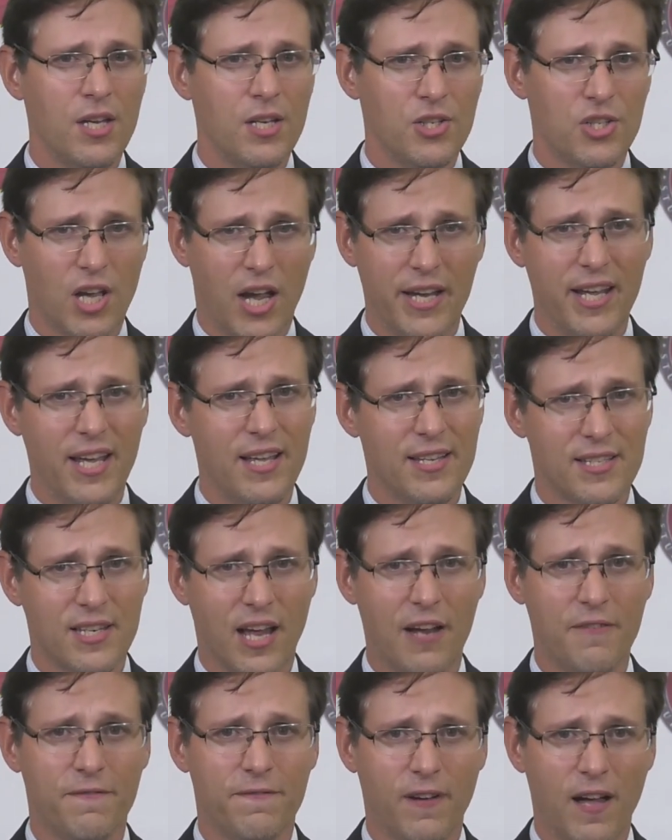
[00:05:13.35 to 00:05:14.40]
China has
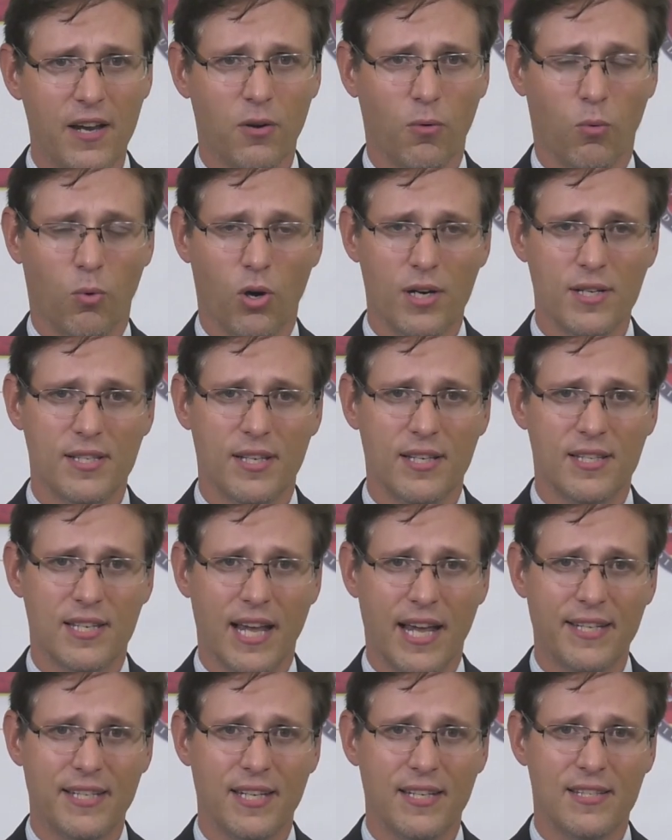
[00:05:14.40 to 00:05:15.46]
not fought a war since
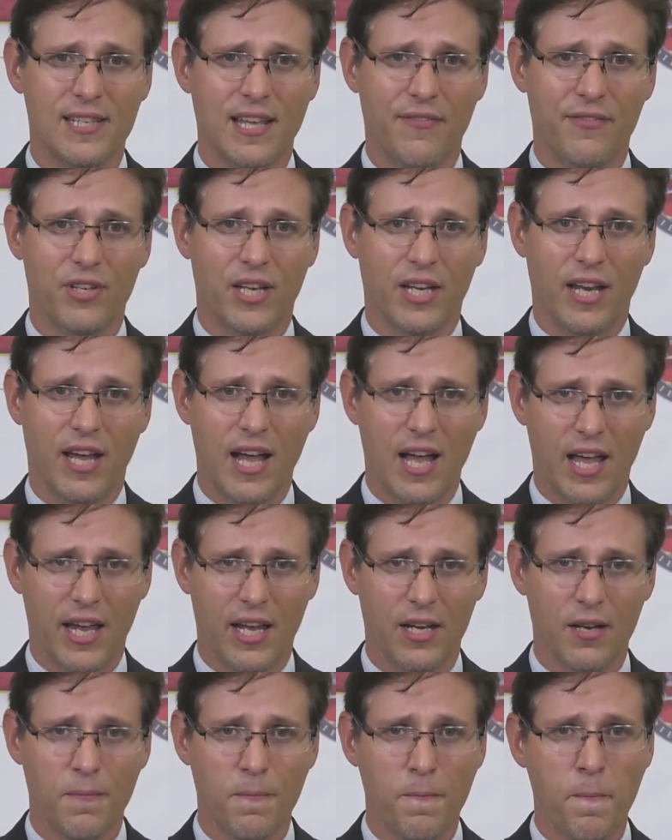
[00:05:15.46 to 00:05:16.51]

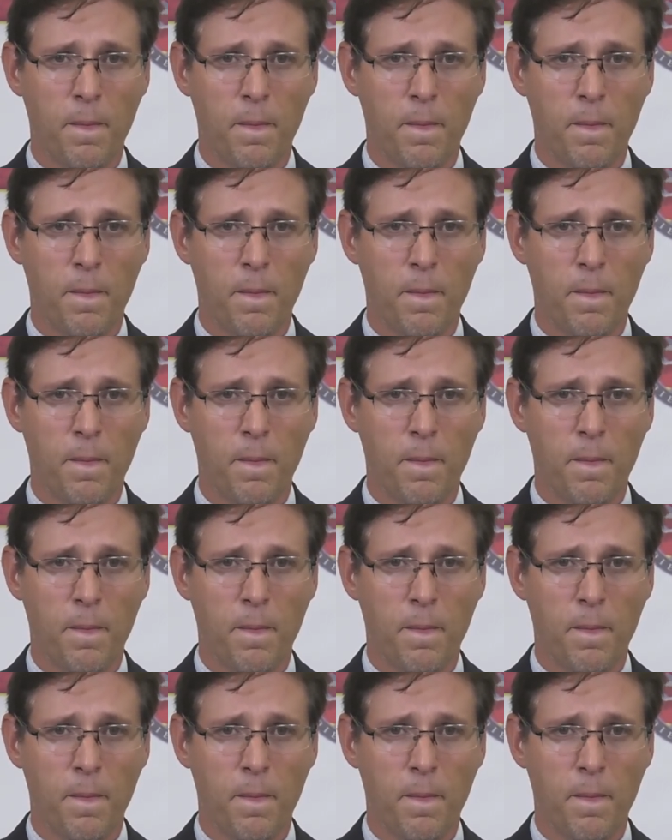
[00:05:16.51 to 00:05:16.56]
1979,